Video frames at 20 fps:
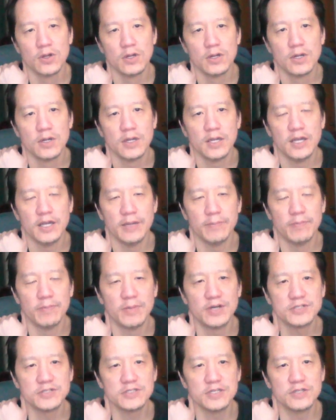it
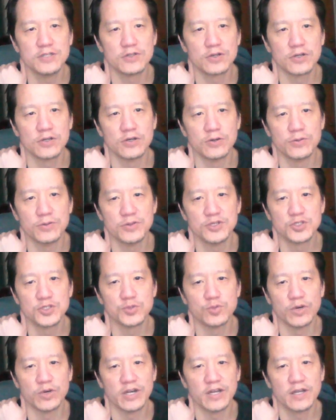must either go this
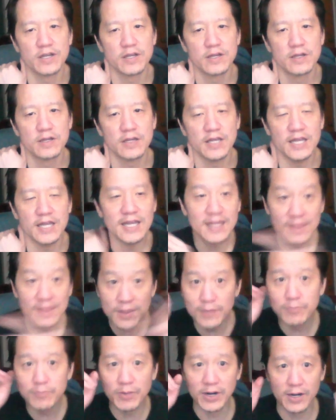way in the
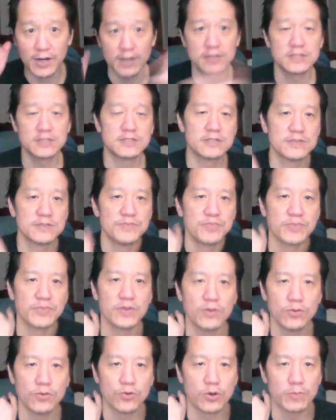box,
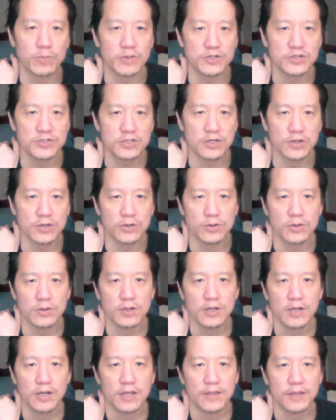or it must go
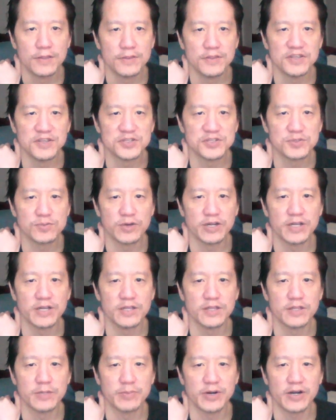this way in
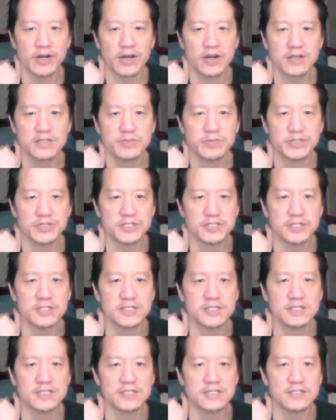the box. But since
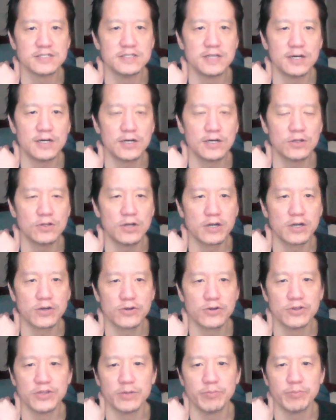this is no longer
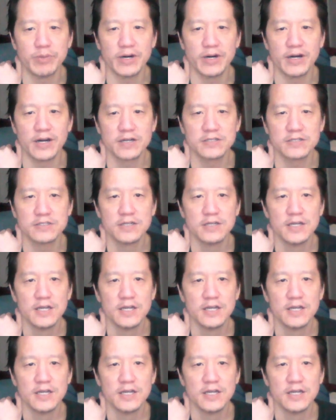in the box,